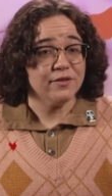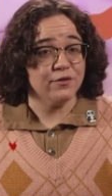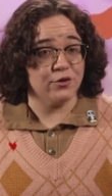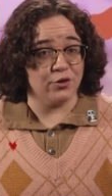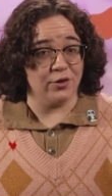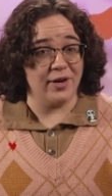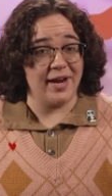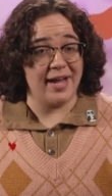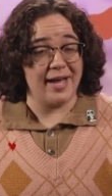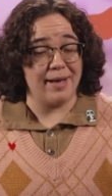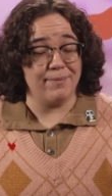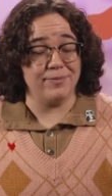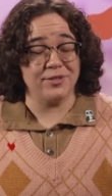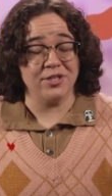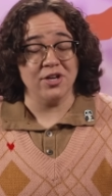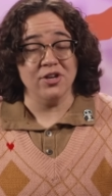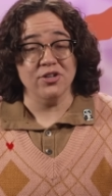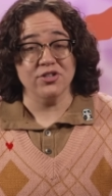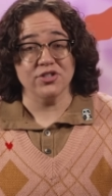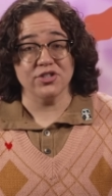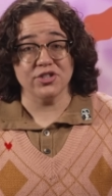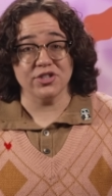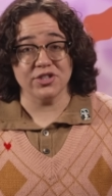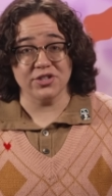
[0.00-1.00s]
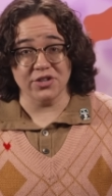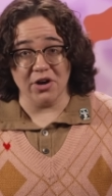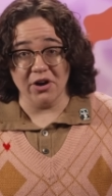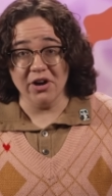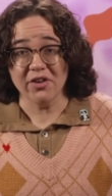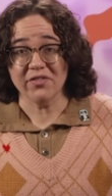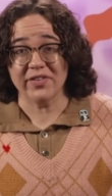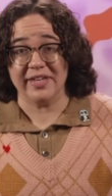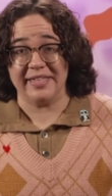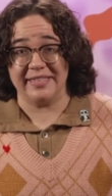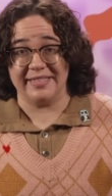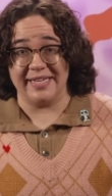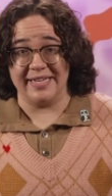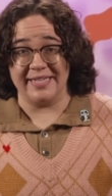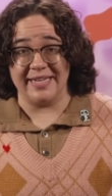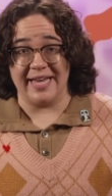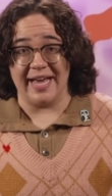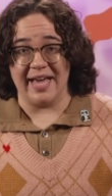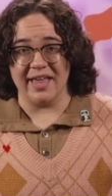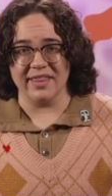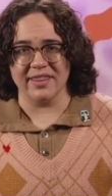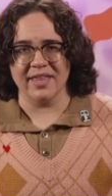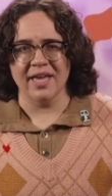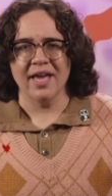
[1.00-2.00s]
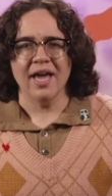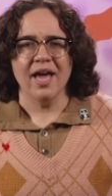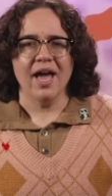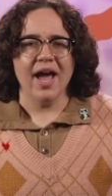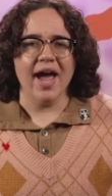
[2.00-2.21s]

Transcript: of crabs starving to death,